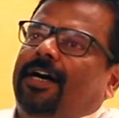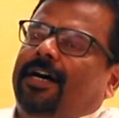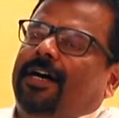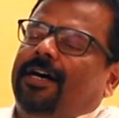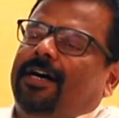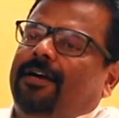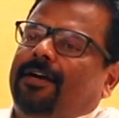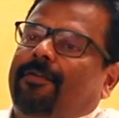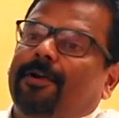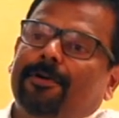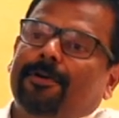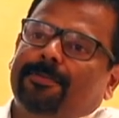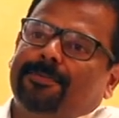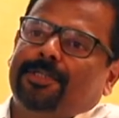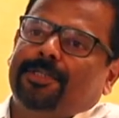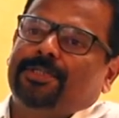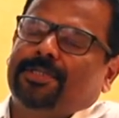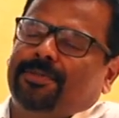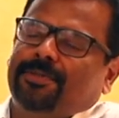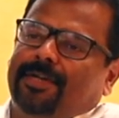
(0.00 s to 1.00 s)
One of
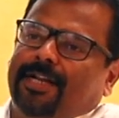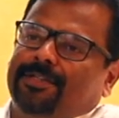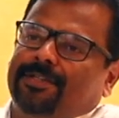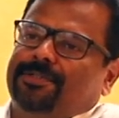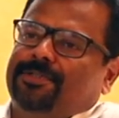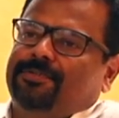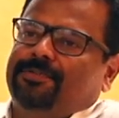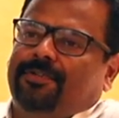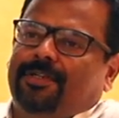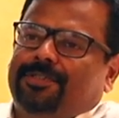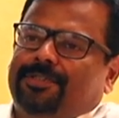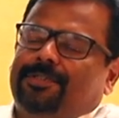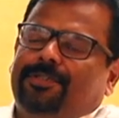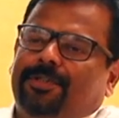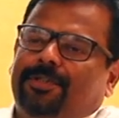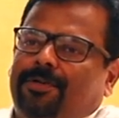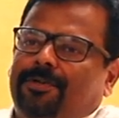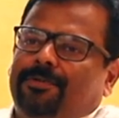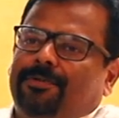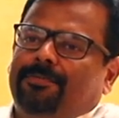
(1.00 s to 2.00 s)
the students was,
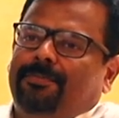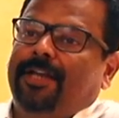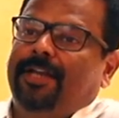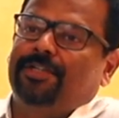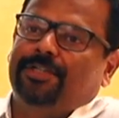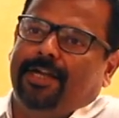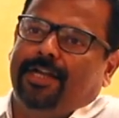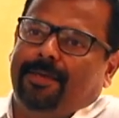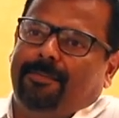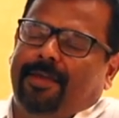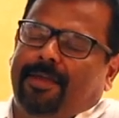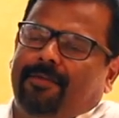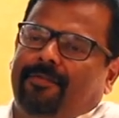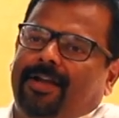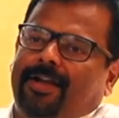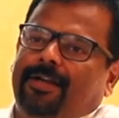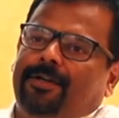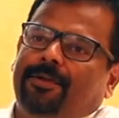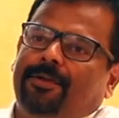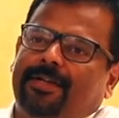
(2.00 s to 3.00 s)
you know, mentioning me
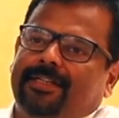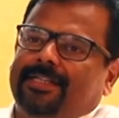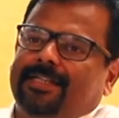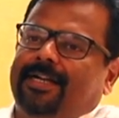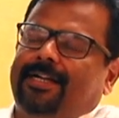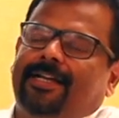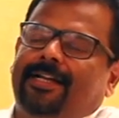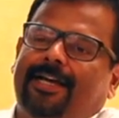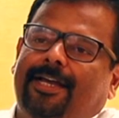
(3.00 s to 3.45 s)
while during that